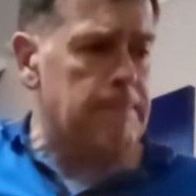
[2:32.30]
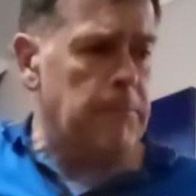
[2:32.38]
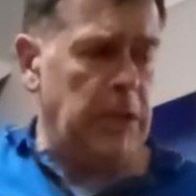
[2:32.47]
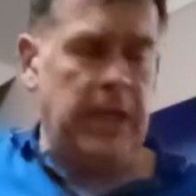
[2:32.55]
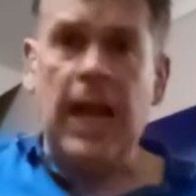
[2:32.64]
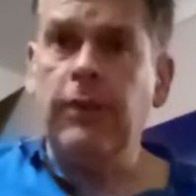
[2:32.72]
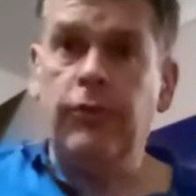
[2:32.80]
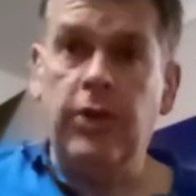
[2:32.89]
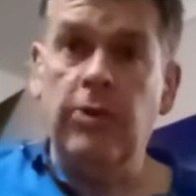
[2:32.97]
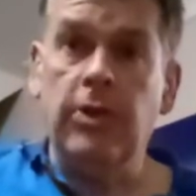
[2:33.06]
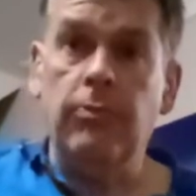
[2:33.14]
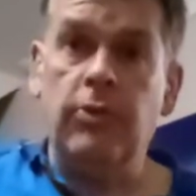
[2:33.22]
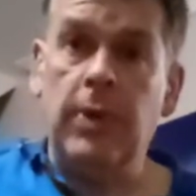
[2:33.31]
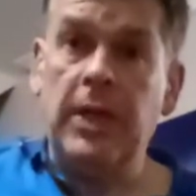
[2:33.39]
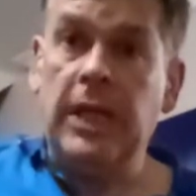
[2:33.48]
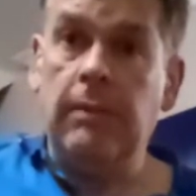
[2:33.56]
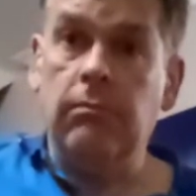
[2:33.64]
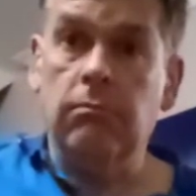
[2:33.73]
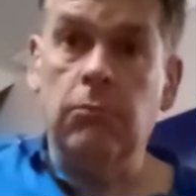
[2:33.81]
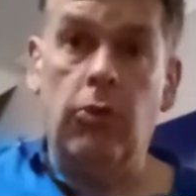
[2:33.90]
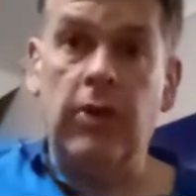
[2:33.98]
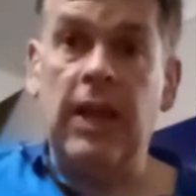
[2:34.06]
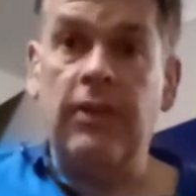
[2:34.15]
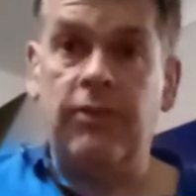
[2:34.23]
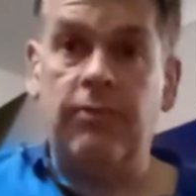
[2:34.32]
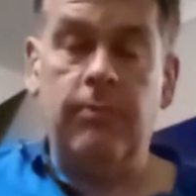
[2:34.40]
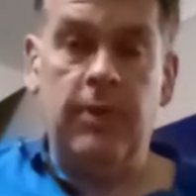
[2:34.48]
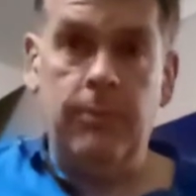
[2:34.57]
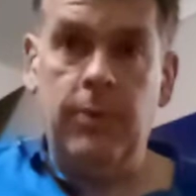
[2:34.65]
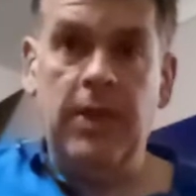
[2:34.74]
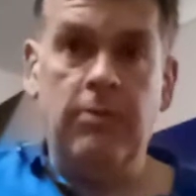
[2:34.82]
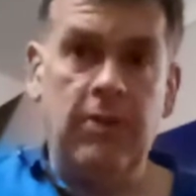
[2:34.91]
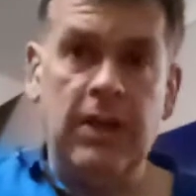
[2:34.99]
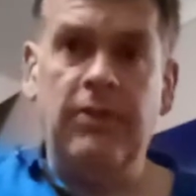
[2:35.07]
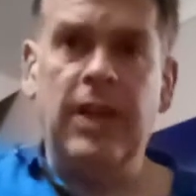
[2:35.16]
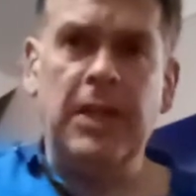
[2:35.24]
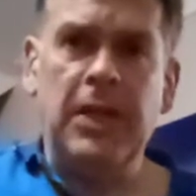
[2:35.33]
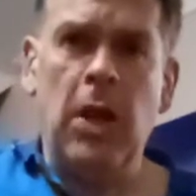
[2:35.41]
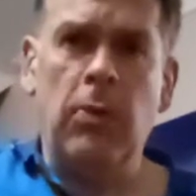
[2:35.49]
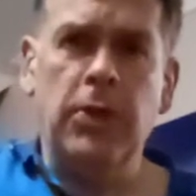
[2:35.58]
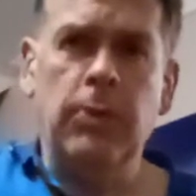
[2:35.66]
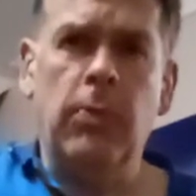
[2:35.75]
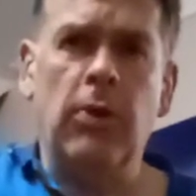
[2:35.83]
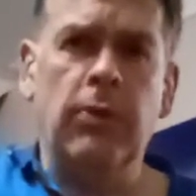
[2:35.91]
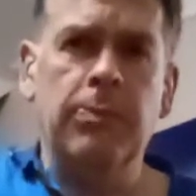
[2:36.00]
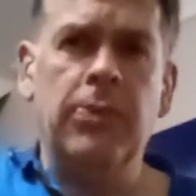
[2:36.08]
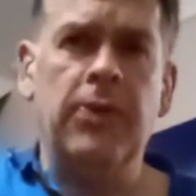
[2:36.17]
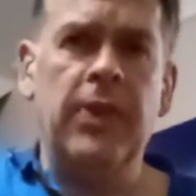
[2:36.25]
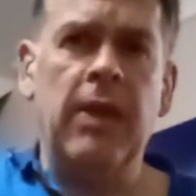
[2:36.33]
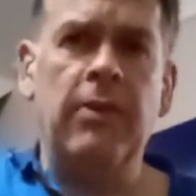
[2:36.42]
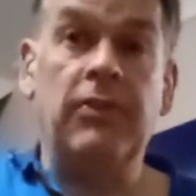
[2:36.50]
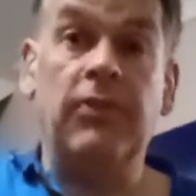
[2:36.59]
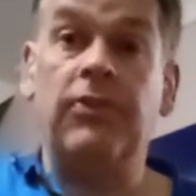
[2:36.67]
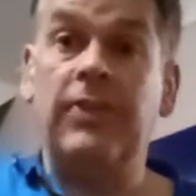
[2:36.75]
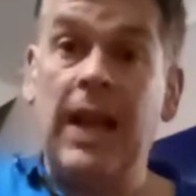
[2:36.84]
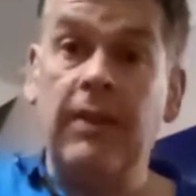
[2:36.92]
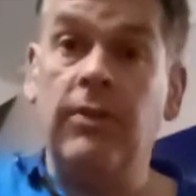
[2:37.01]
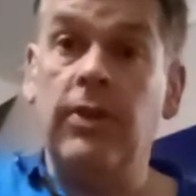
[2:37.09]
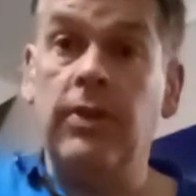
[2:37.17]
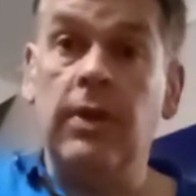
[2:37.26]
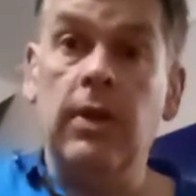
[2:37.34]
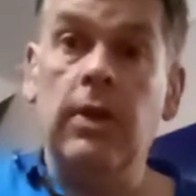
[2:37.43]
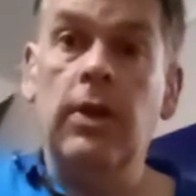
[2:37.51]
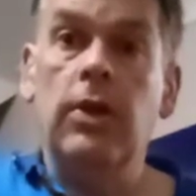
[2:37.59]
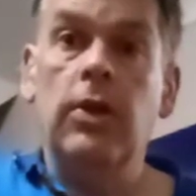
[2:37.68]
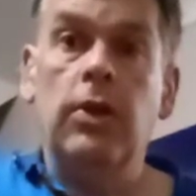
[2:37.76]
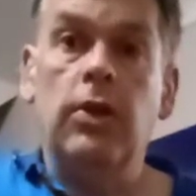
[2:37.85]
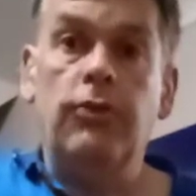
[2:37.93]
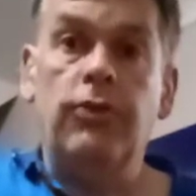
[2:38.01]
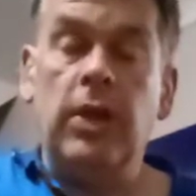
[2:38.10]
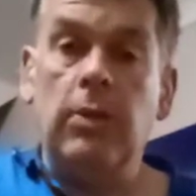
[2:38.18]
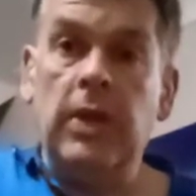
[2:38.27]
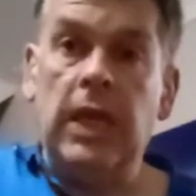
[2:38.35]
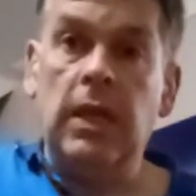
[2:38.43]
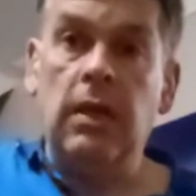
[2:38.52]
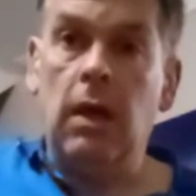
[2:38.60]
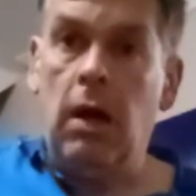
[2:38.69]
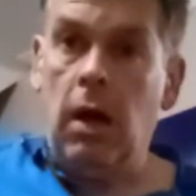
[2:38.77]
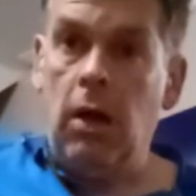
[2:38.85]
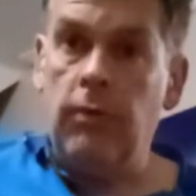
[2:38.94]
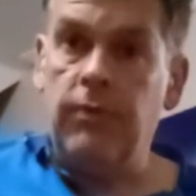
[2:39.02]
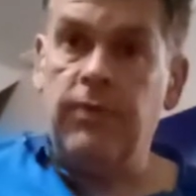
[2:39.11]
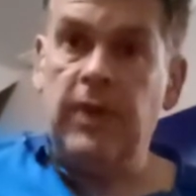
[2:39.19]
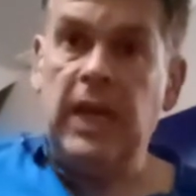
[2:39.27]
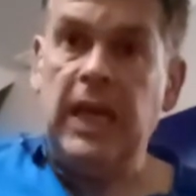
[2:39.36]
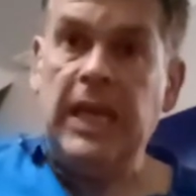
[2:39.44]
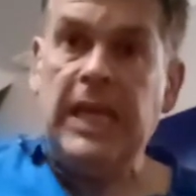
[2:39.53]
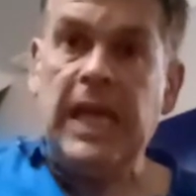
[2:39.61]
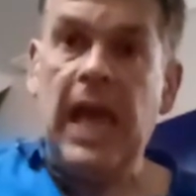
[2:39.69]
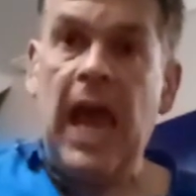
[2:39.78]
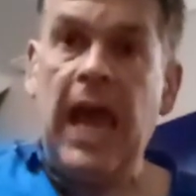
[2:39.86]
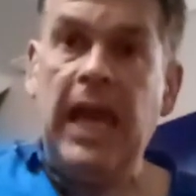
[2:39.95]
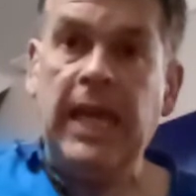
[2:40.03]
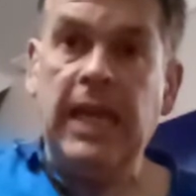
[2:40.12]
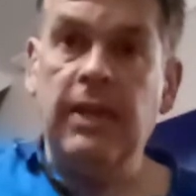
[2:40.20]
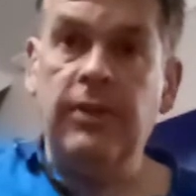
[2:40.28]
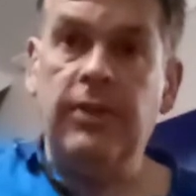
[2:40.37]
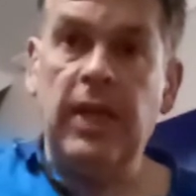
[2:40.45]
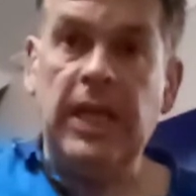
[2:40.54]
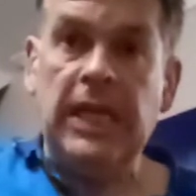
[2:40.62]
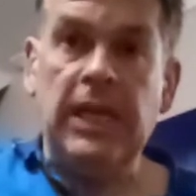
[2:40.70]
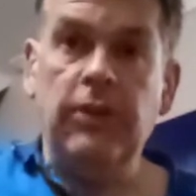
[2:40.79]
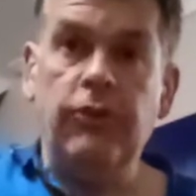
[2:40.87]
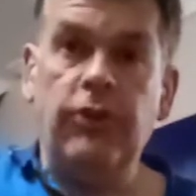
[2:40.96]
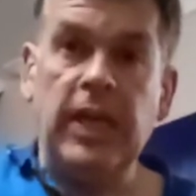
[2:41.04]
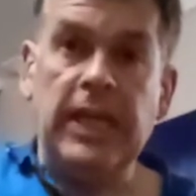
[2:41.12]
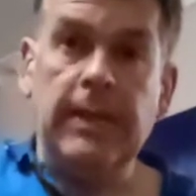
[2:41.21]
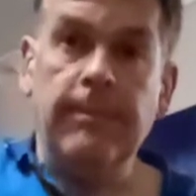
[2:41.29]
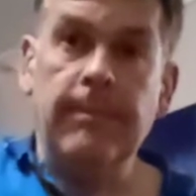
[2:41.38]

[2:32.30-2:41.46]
You can tune them to any, more or less within reason, any note you want, but there is a standard tuning of E, A, D, G.